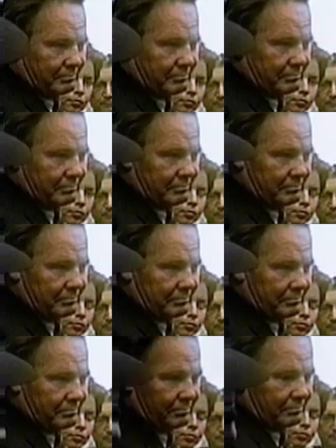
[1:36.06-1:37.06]

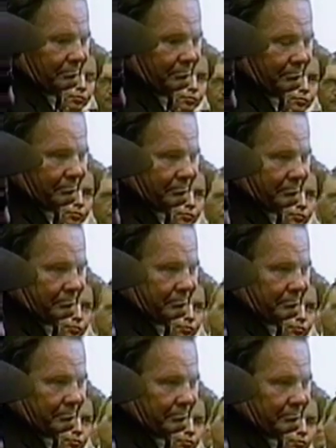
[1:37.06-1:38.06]

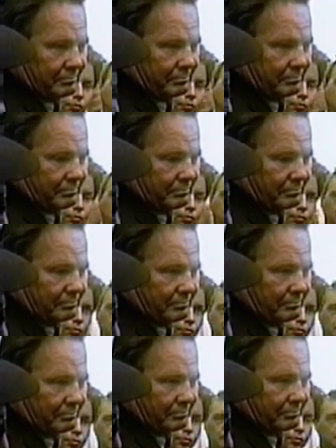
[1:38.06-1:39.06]

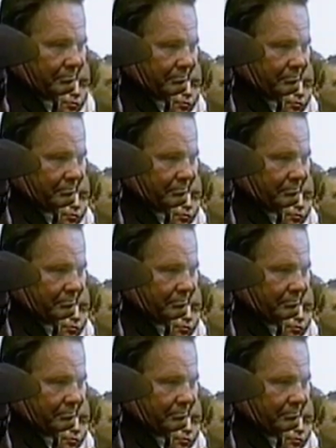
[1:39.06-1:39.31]
No words are spoken by the person on screen.